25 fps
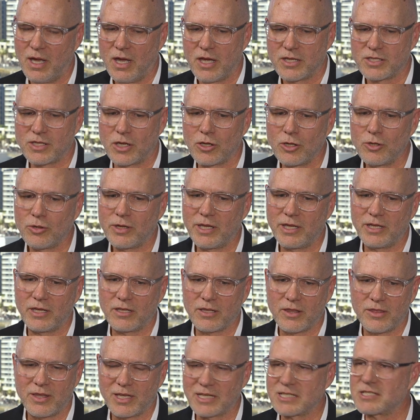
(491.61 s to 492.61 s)
So looking
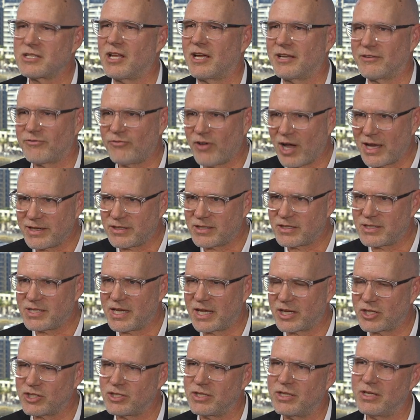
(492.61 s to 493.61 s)
at things like fight
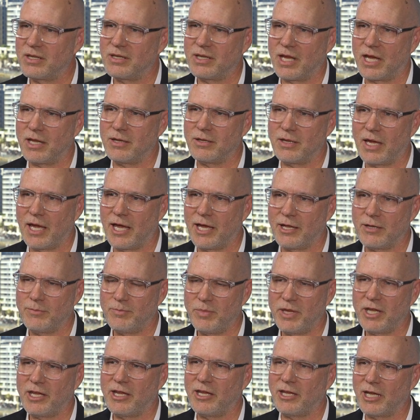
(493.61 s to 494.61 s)
detection and
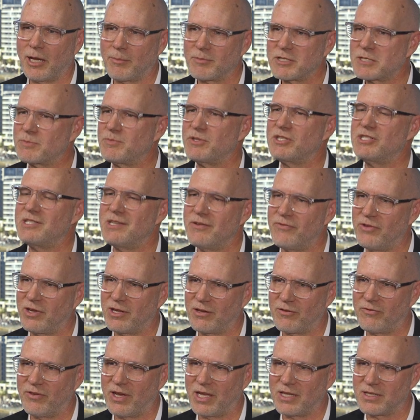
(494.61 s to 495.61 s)
picking up
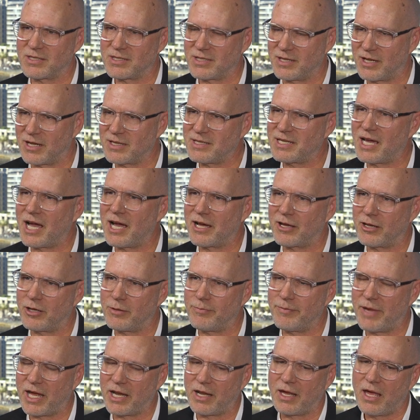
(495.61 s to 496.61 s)
specific events in a
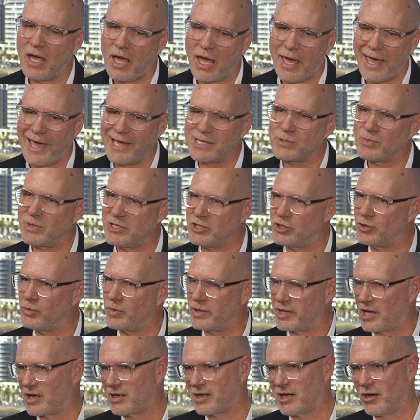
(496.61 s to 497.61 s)
targeted manner, as we do
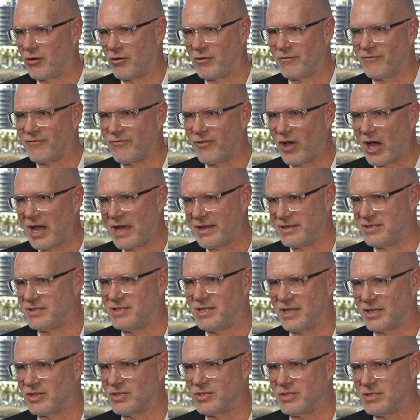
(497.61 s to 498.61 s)
with our current fire
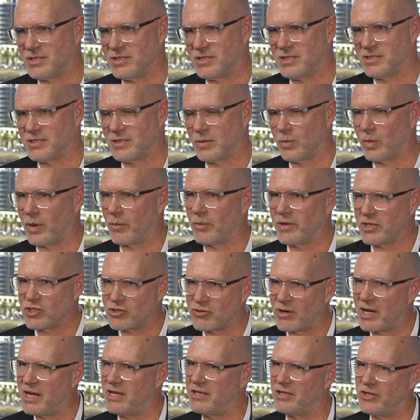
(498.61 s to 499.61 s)
detection system, where we
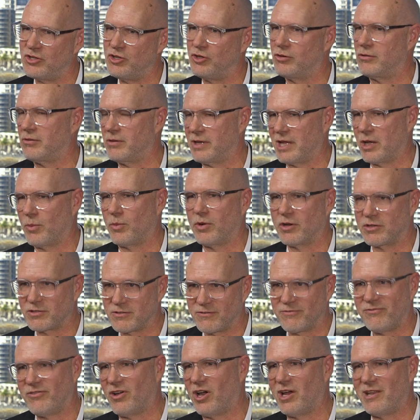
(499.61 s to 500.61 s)
trained a neural network
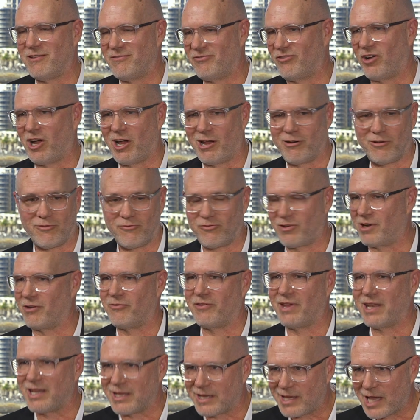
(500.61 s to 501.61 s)
to find fire in front
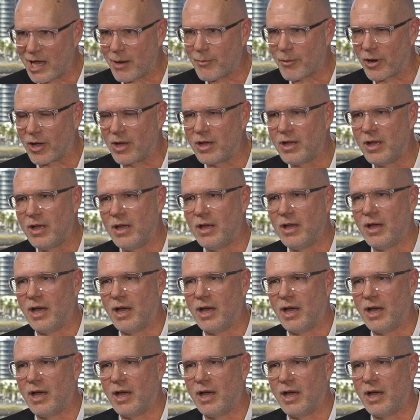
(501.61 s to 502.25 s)
of any camera,